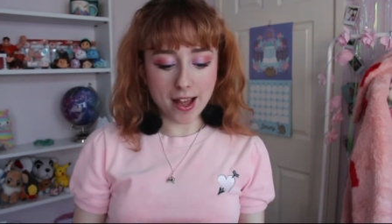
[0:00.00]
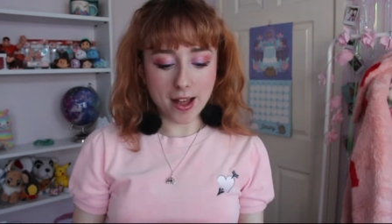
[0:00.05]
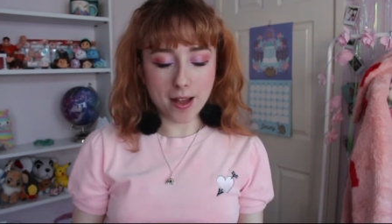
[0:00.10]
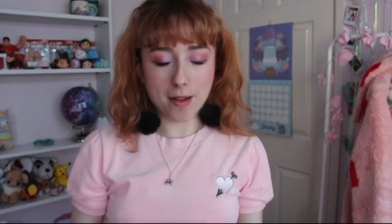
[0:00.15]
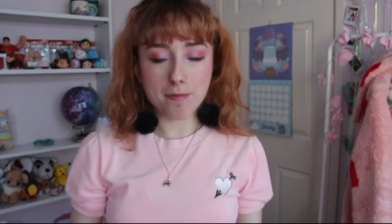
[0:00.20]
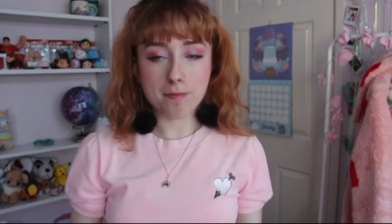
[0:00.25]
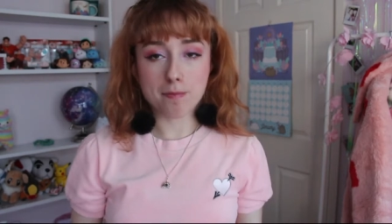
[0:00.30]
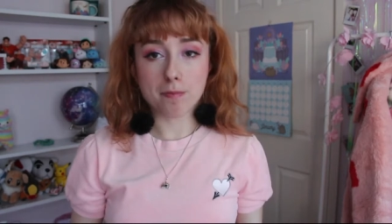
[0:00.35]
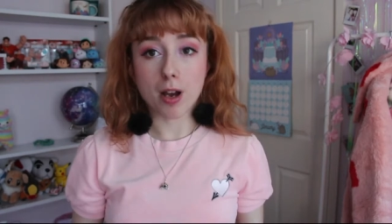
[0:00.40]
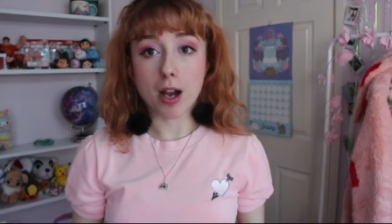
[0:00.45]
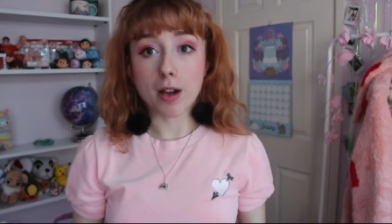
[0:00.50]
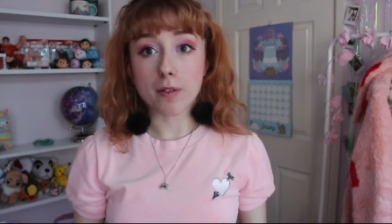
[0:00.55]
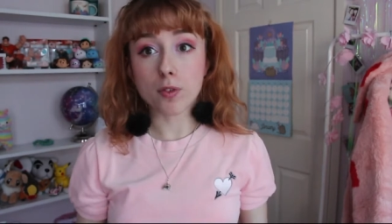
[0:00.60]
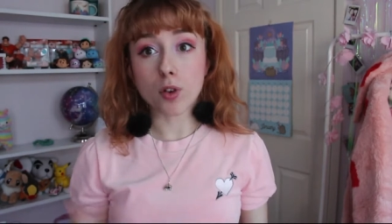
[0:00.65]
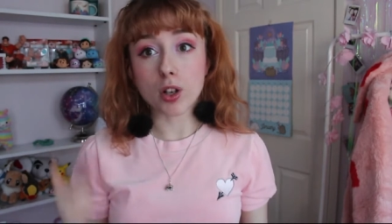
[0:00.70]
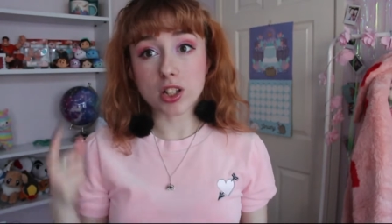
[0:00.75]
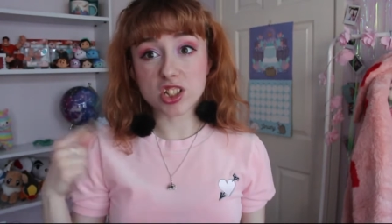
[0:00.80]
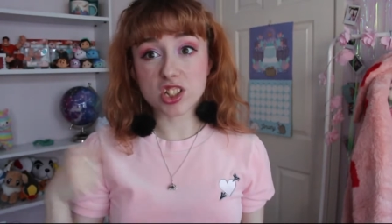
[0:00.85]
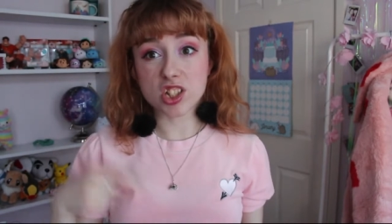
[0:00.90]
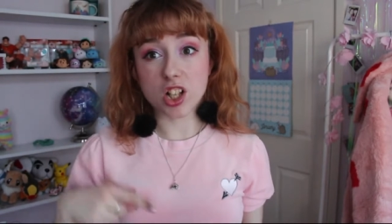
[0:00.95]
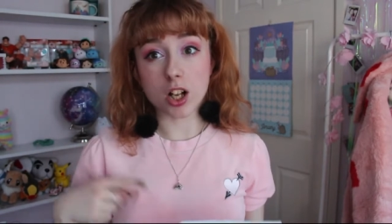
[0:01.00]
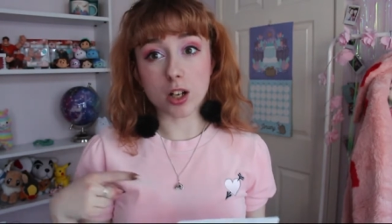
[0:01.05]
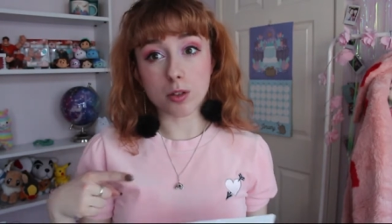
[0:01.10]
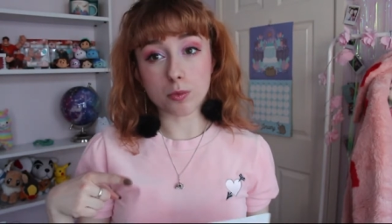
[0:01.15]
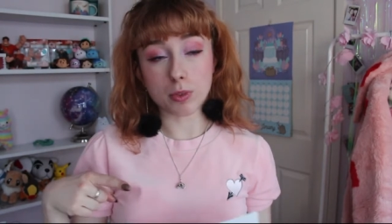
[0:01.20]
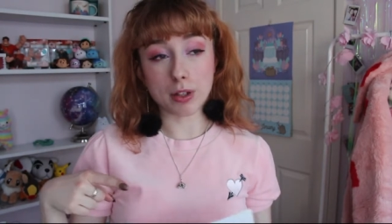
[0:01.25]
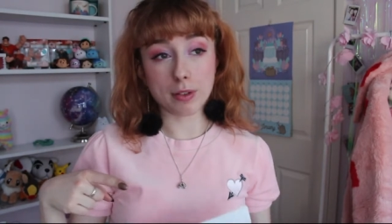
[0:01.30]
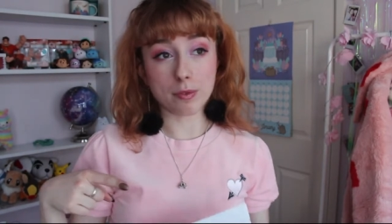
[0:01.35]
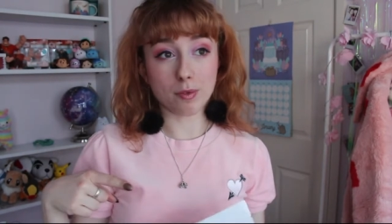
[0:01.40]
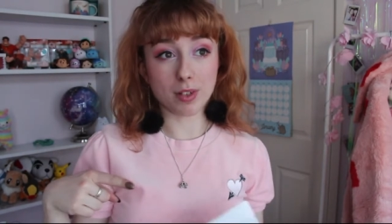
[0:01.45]
Um, but I thought I'd
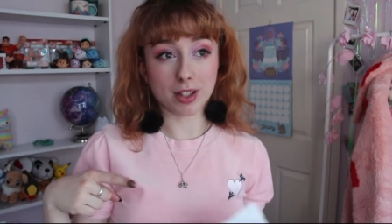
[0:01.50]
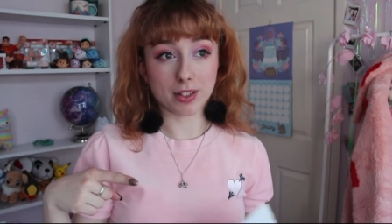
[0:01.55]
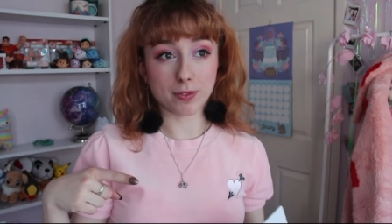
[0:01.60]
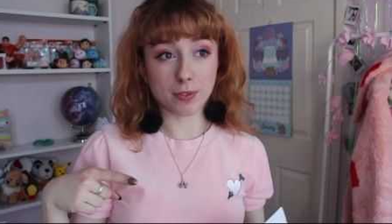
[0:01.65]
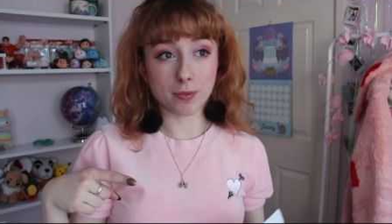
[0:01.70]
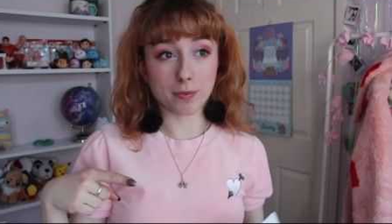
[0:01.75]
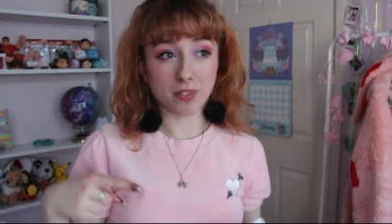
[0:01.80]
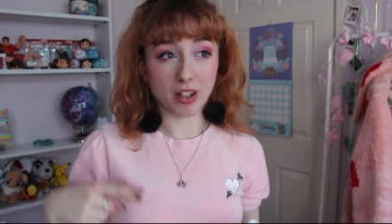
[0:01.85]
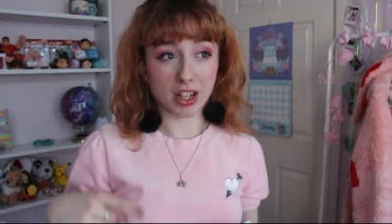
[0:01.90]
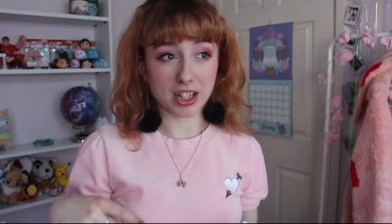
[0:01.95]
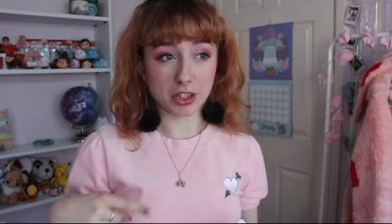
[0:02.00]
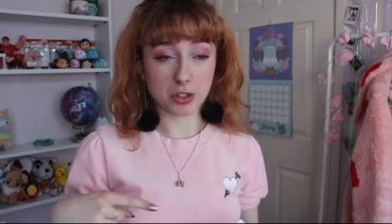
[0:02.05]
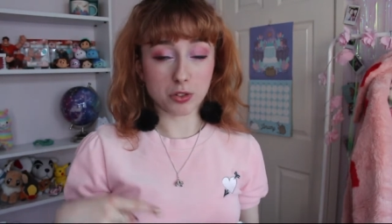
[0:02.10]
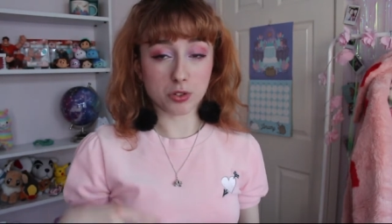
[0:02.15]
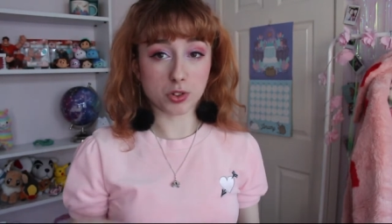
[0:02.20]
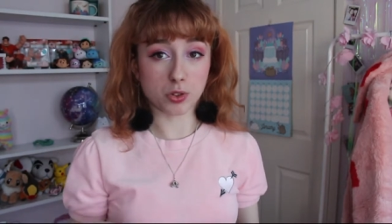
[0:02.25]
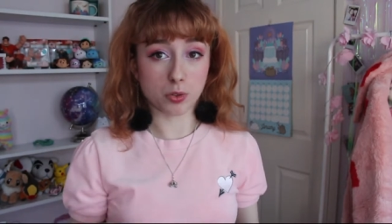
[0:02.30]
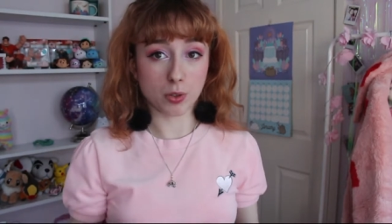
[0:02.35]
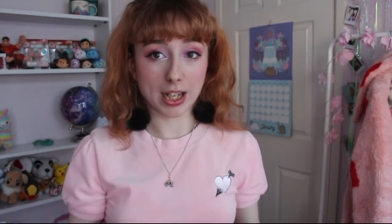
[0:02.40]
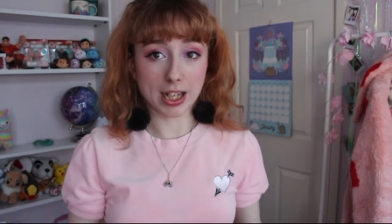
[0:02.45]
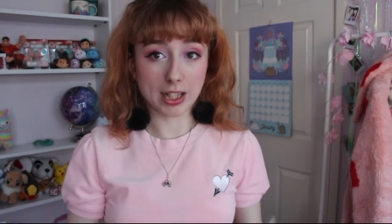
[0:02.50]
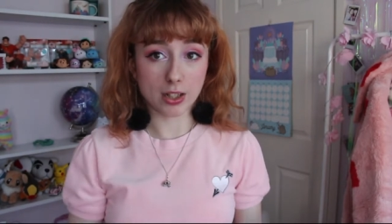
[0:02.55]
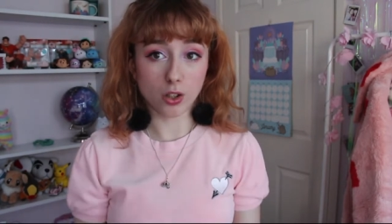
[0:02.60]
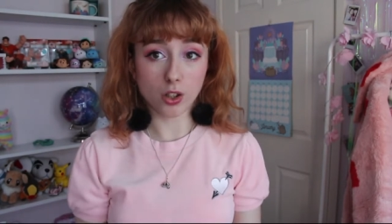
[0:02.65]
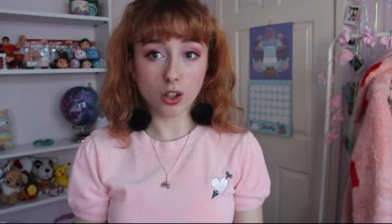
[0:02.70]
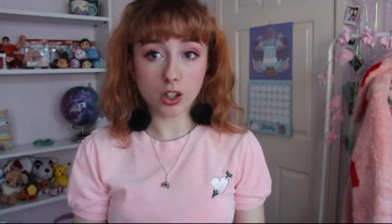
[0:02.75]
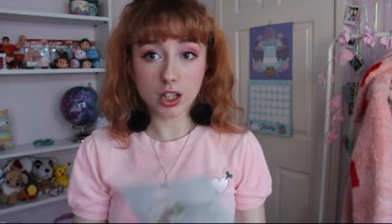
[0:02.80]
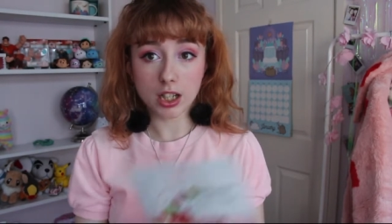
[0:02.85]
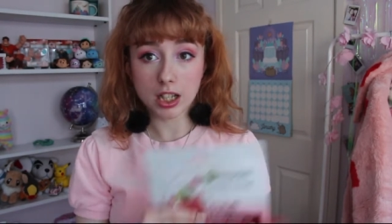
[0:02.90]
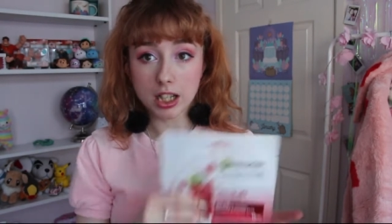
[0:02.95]
start with one of them that I use quite a
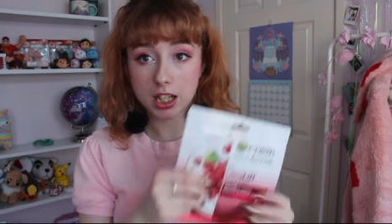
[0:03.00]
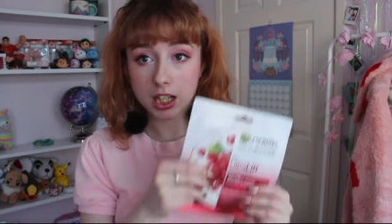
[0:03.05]
lot